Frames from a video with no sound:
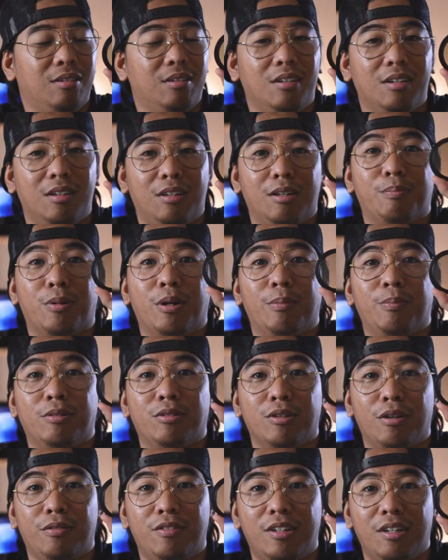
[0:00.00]
the, the purpose
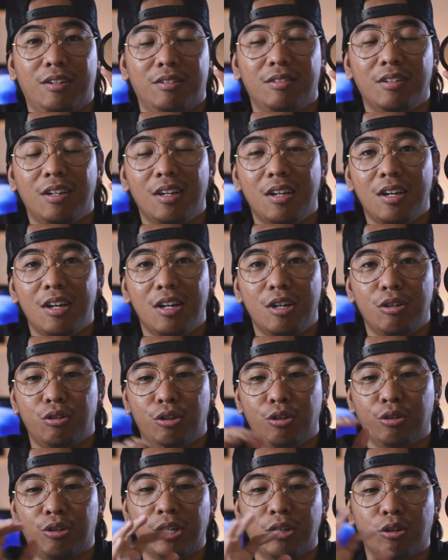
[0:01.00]
of this. So
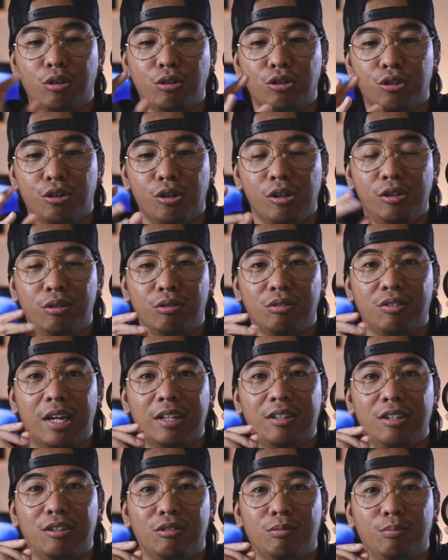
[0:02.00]
you can control yung
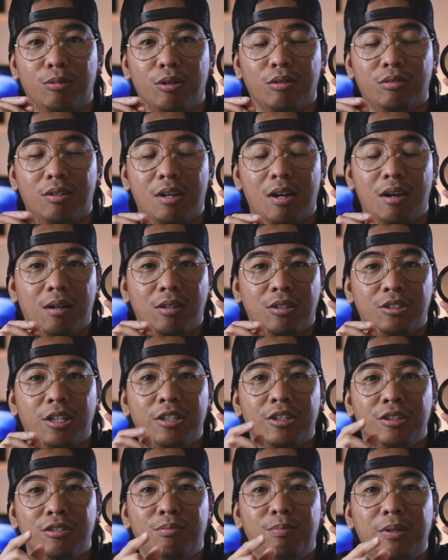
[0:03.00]
settings mo sa
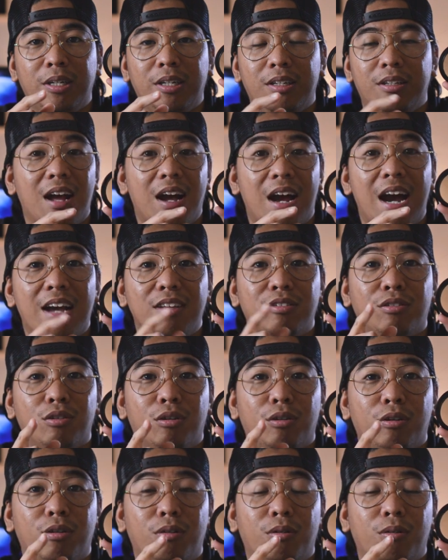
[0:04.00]
shutter speed,
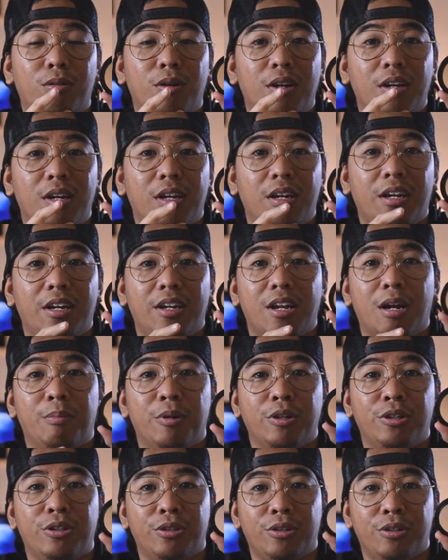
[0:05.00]
ISO, and
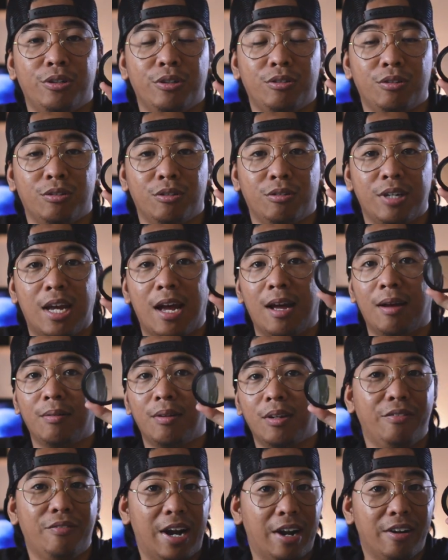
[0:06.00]
aperture. So yeah,
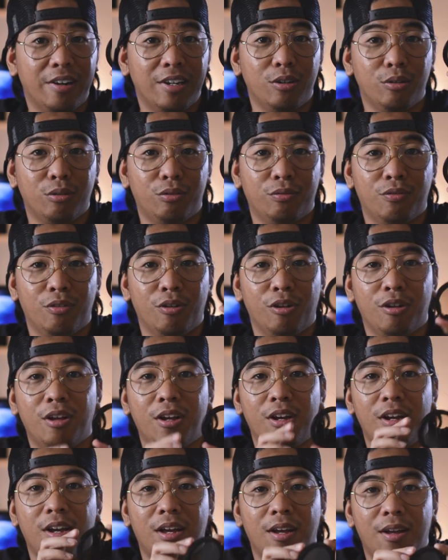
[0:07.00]
very useful.
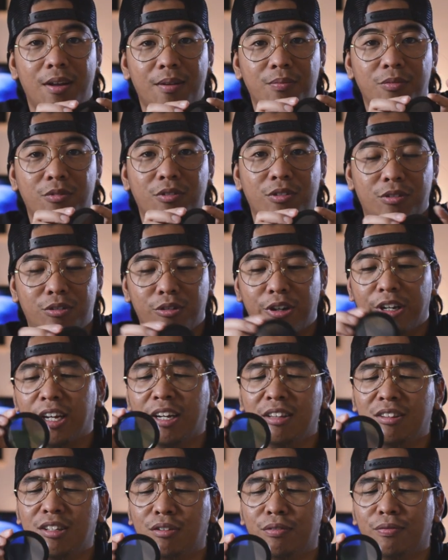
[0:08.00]
So I
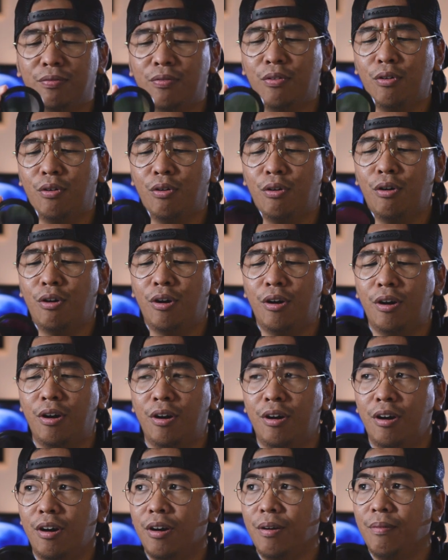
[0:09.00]
got this
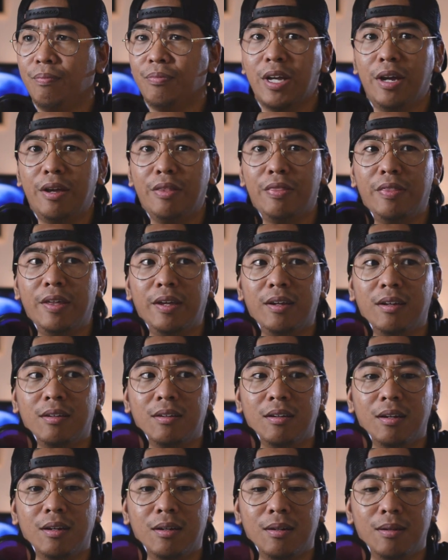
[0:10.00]
for I think
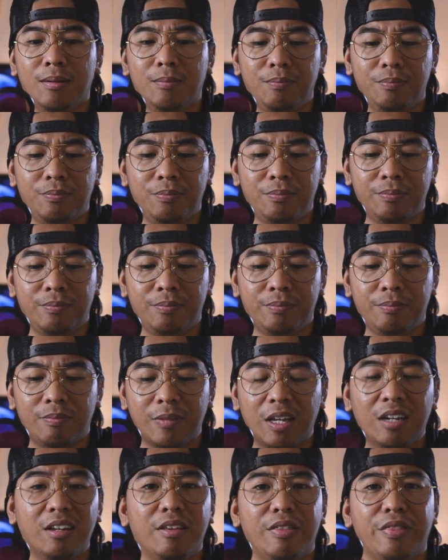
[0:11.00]
um,
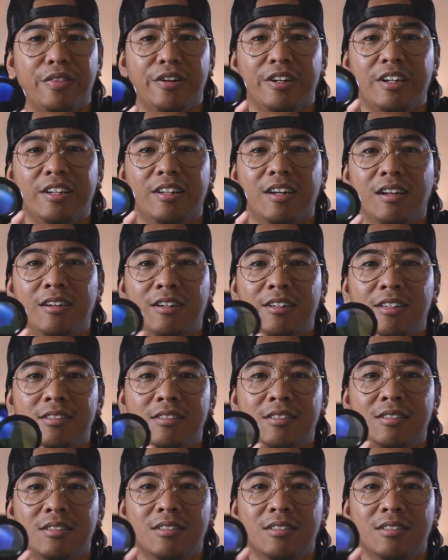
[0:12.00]
$30.